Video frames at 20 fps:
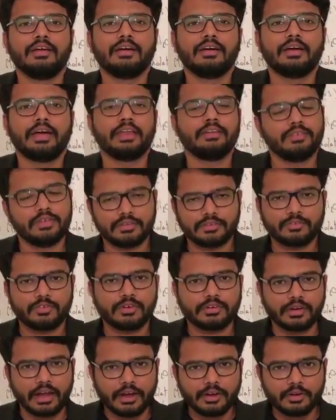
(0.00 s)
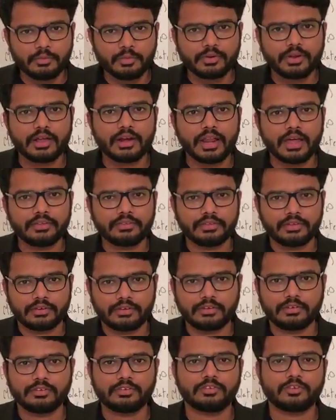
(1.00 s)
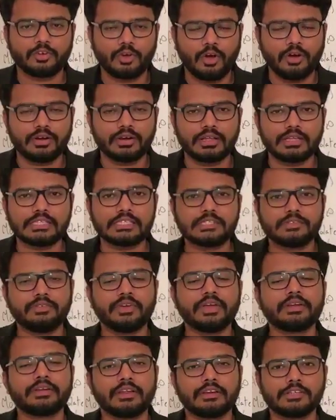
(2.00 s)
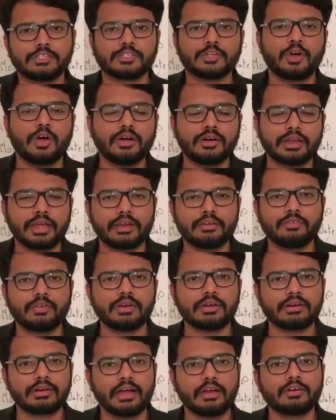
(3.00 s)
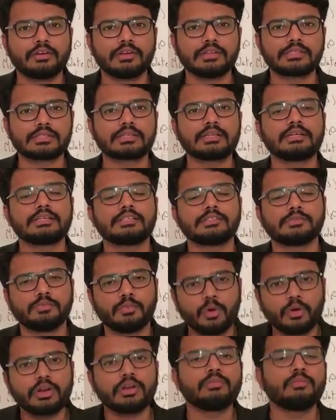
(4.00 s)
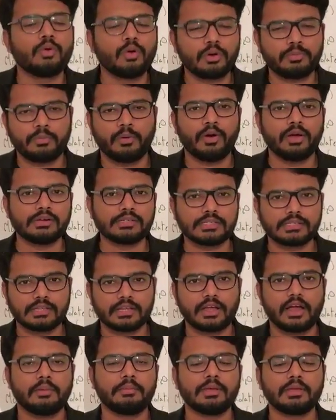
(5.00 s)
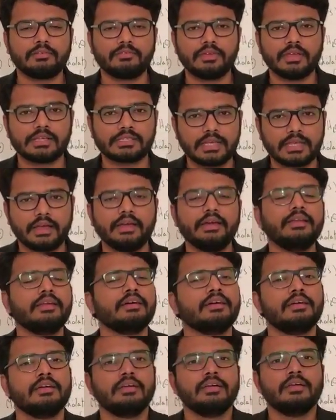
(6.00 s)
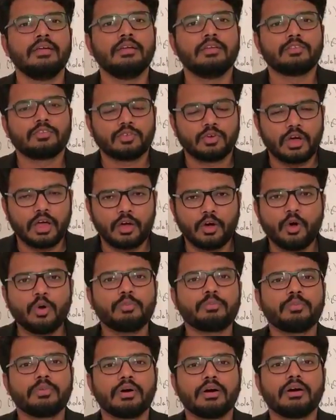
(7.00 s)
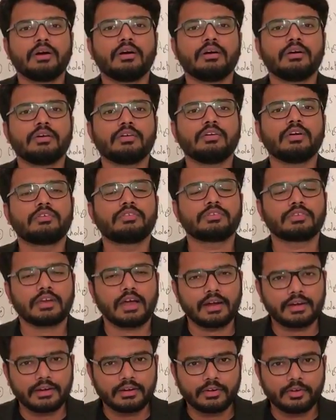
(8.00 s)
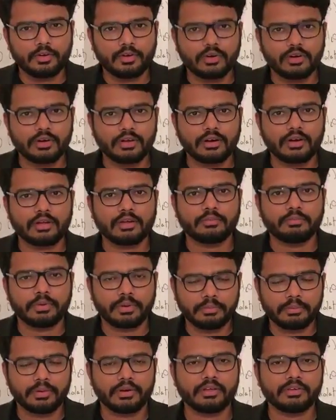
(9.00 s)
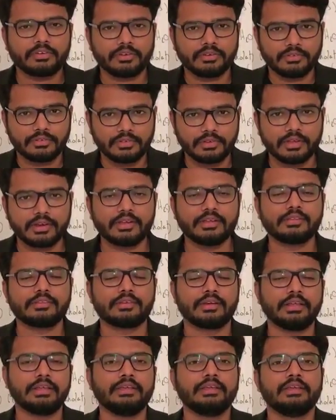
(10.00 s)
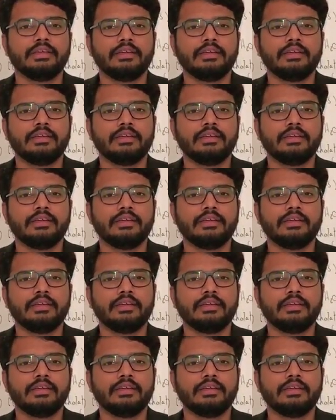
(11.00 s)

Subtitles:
Anyways, we'll try to put our live session short, sweet and short, and we'll try to discuss more and more points in the coming weeks ahead. So I hope you have started your preparation seriously,